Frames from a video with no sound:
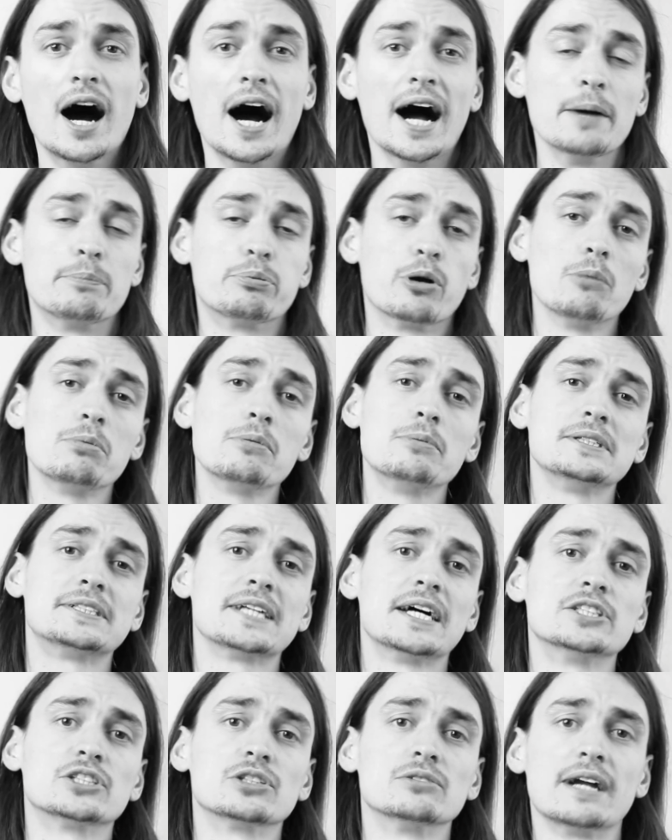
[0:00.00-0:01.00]
I probably
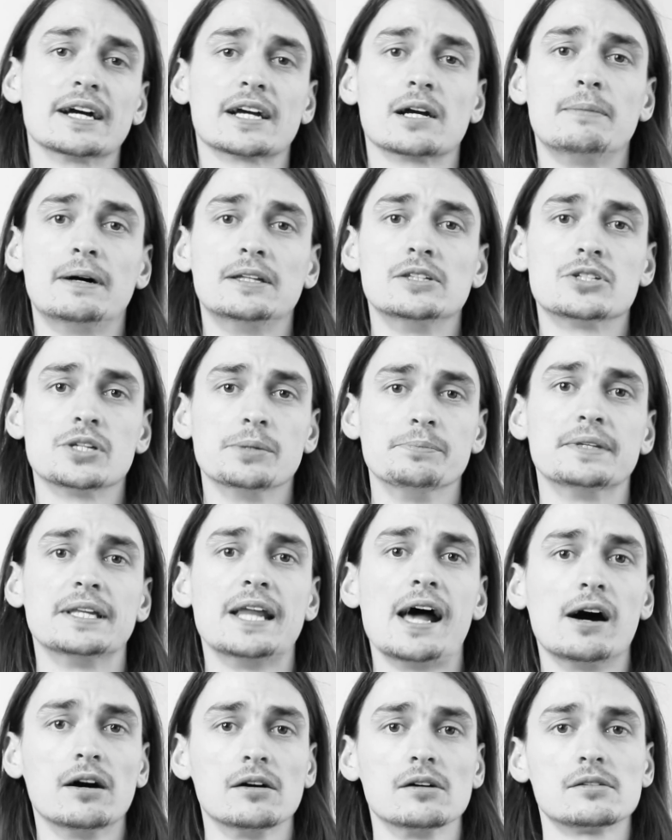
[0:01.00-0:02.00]
tend to recommend
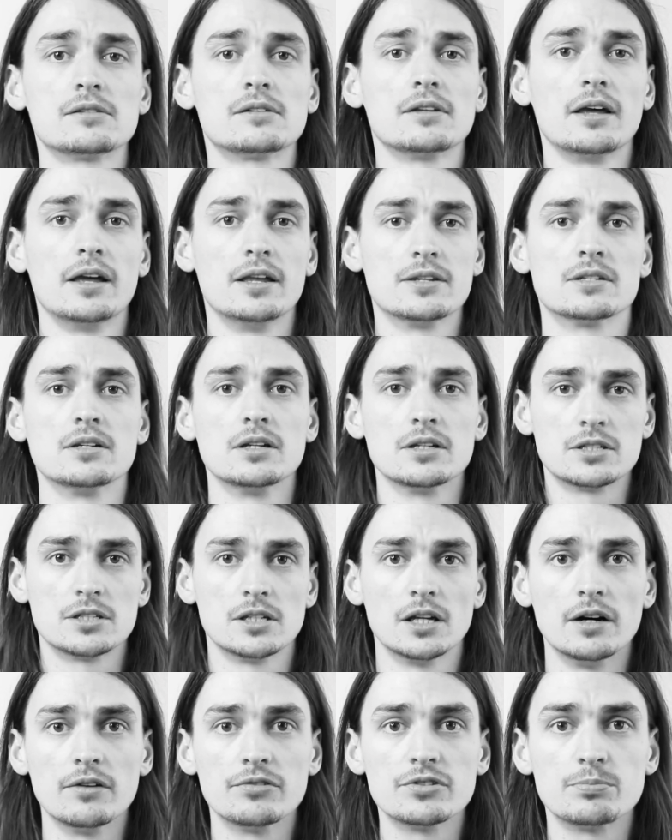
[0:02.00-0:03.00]
something else that isn't a
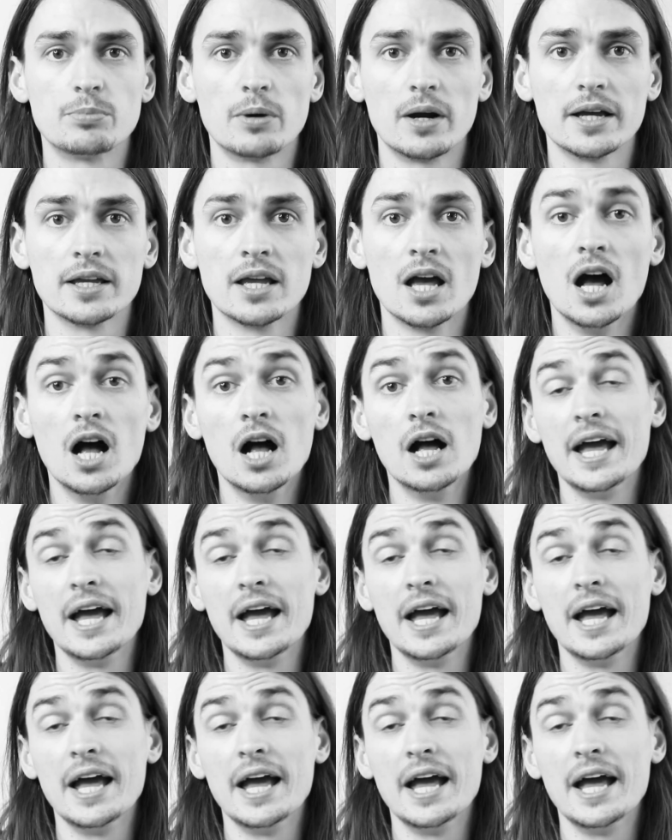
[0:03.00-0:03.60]
surf spray.